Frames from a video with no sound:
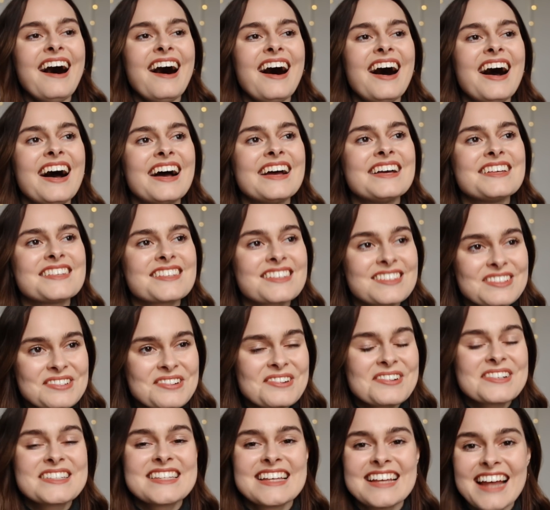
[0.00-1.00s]
I
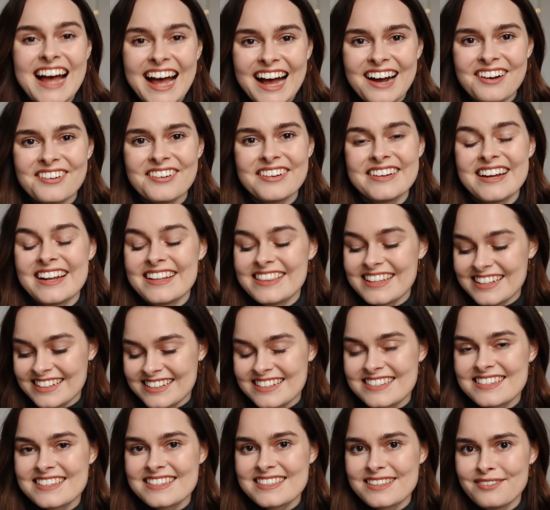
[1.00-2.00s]
sort it out, and I think
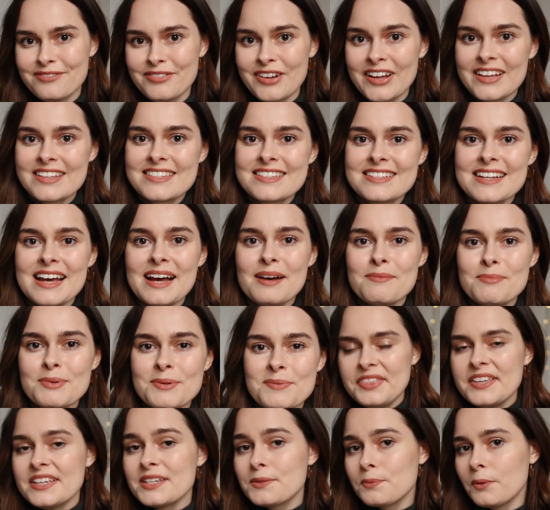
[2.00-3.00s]
this is the first step.
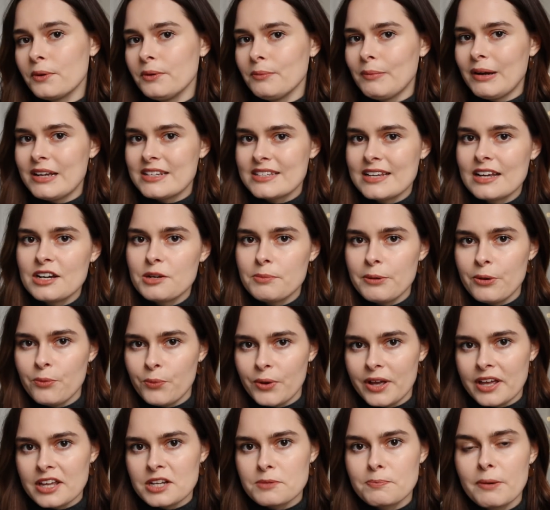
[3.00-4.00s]
This one might sound a bit
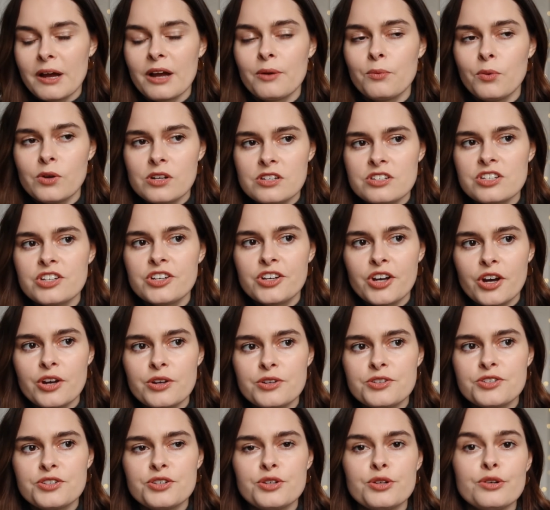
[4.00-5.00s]
weird, but I want to go
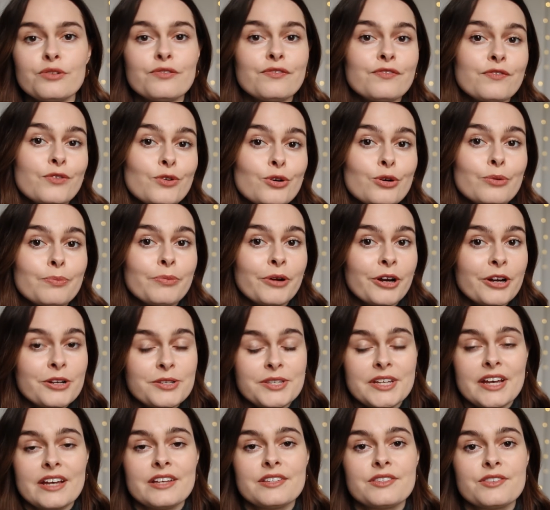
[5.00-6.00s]
to 4
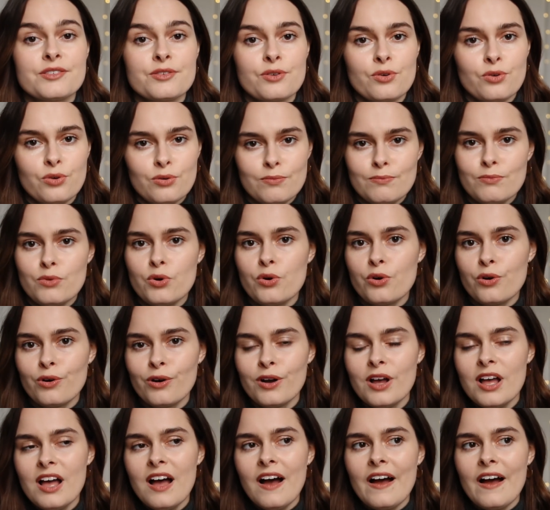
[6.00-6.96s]
protests or more.